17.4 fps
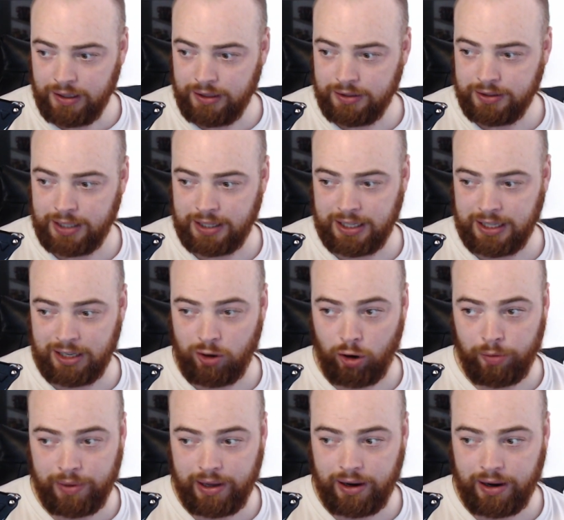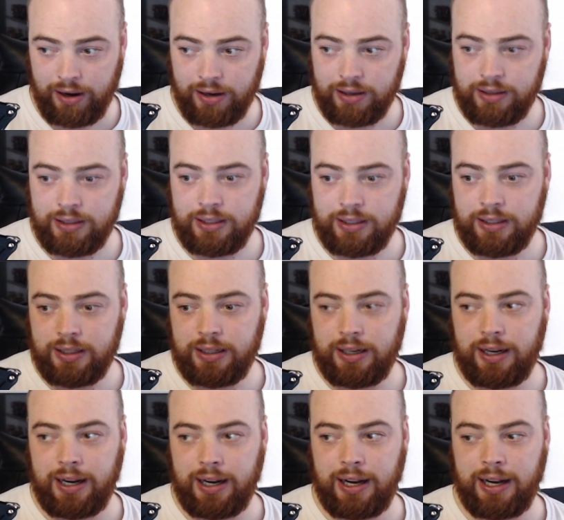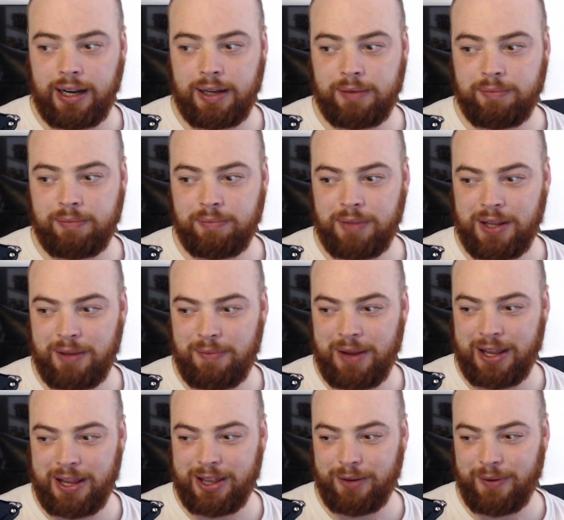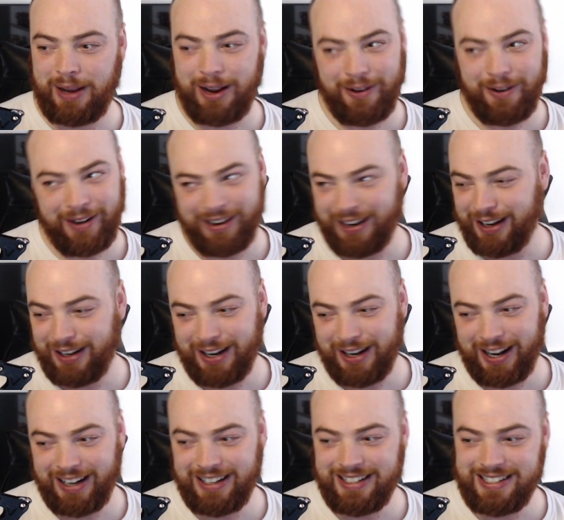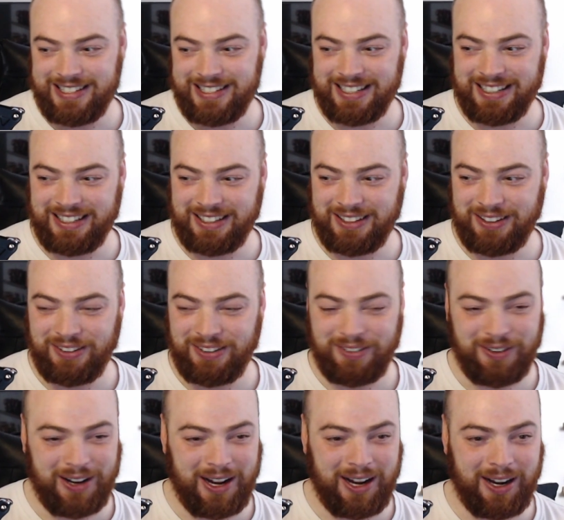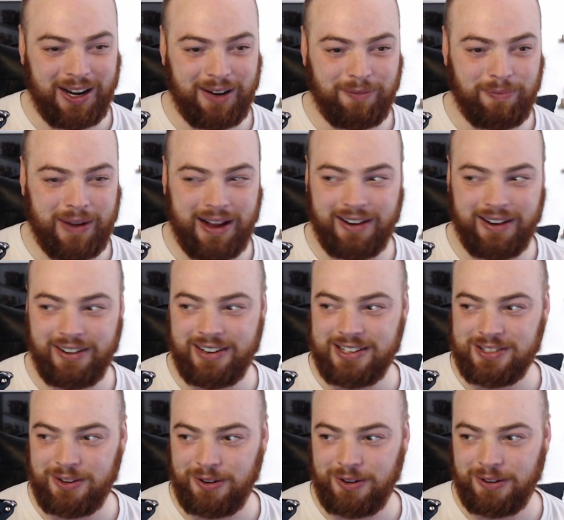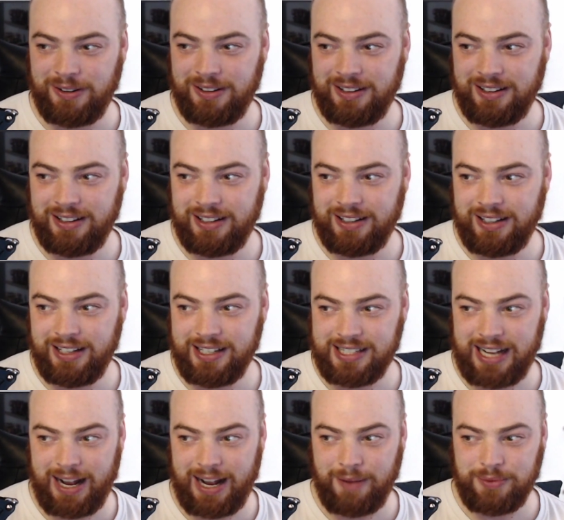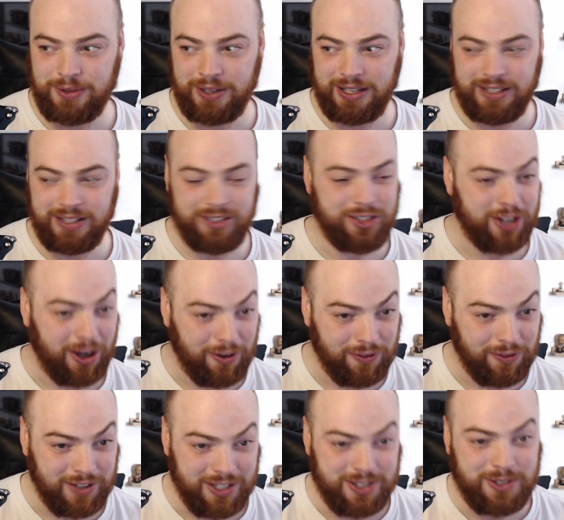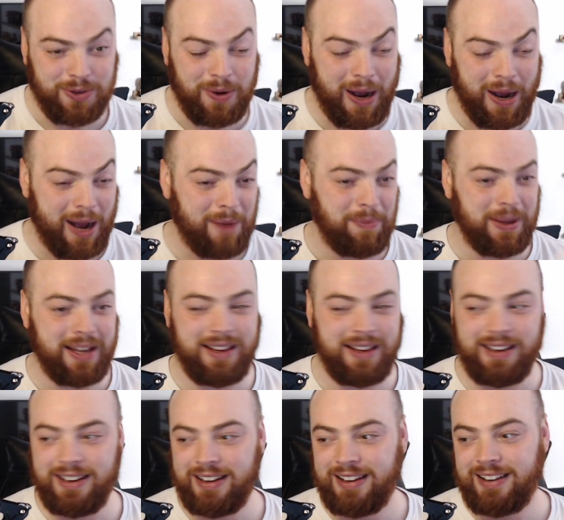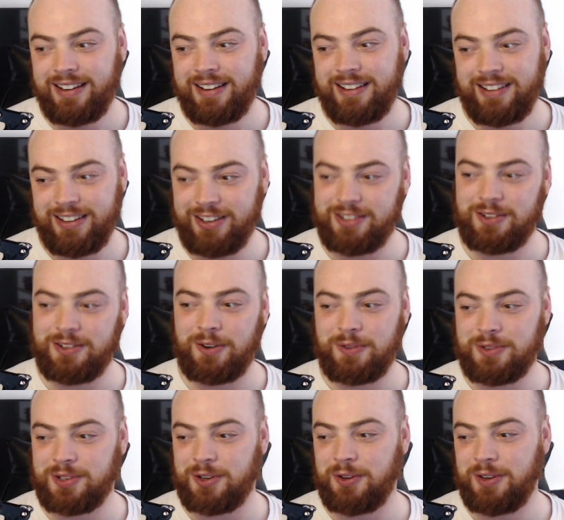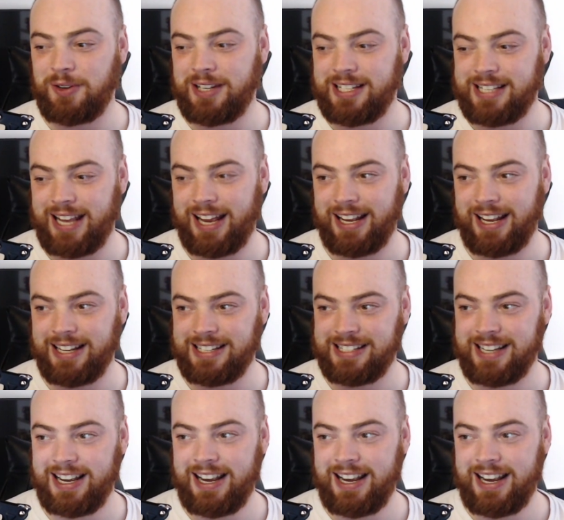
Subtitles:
they normally are. But they make their way out, and Banner is absolutely chuffed. He's so happy. These are all screwed, he says.